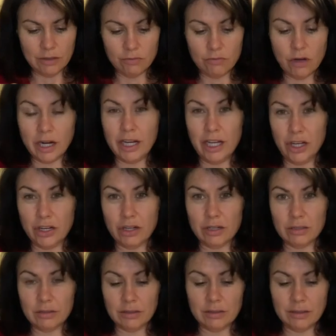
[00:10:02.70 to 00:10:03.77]
runnier,
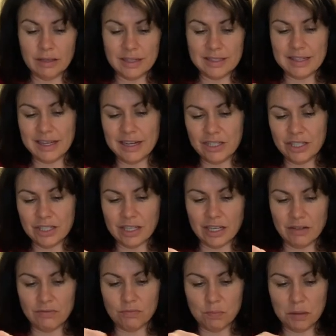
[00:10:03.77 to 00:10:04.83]
because then it just kind
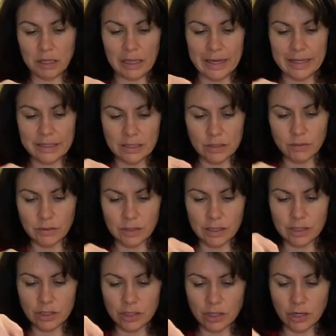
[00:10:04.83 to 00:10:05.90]
of blends with the
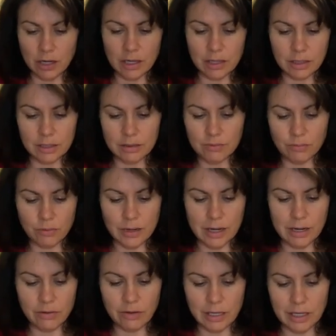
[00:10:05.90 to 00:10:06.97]
chocolate
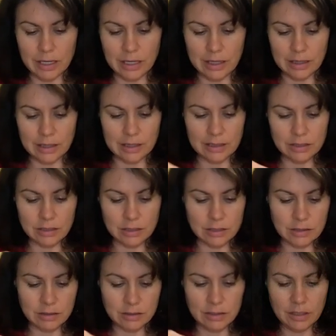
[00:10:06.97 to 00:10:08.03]
brownie, and that's
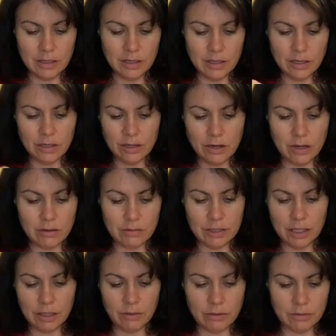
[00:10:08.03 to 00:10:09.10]
not
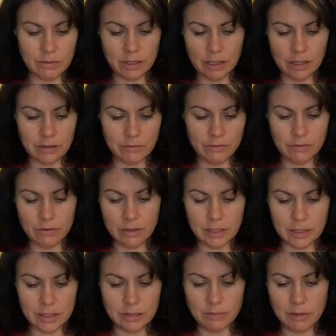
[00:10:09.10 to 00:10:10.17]
really what we're looking for.
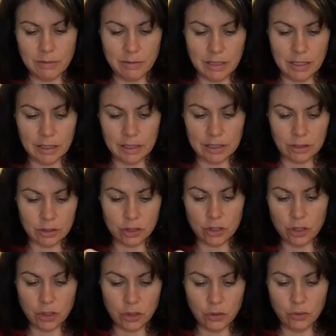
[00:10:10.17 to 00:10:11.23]
This may be a little
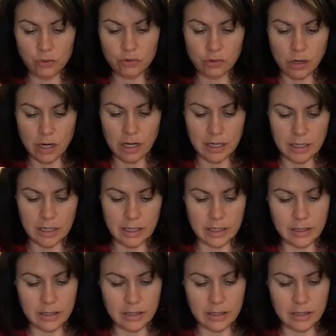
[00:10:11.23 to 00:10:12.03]
too dry.